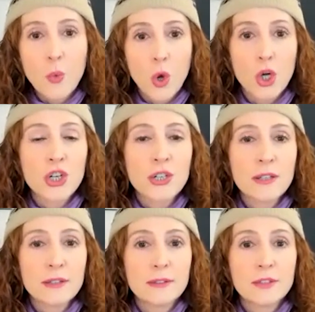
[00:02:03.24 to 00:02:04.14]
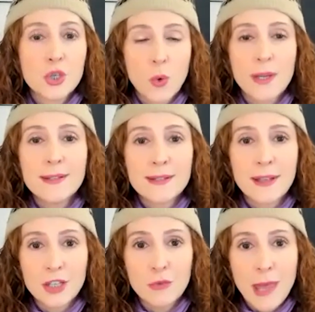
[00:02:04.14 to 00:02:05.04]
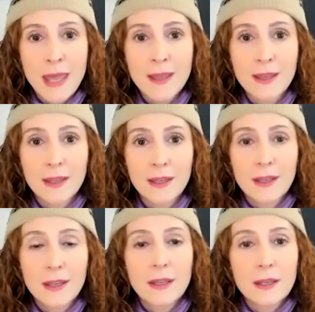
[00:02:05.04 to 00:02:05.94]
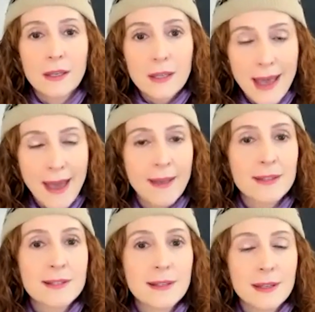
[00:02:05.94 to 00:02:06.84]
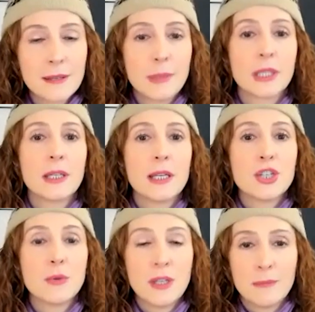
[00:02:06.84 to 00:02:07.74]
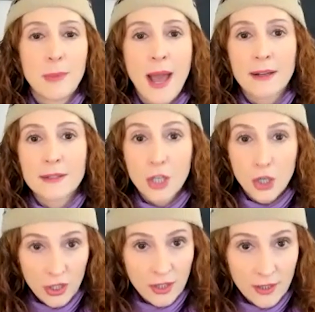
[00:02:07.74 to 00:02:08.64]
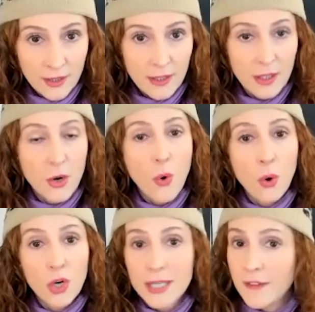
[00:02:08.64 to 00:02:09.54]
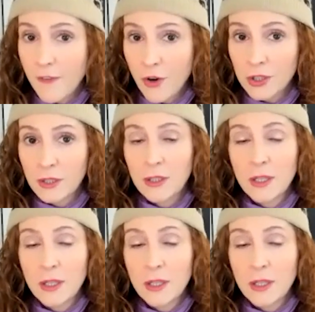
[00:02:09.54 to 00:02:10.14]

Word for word: word choice that you make has the ability to impact good or evil,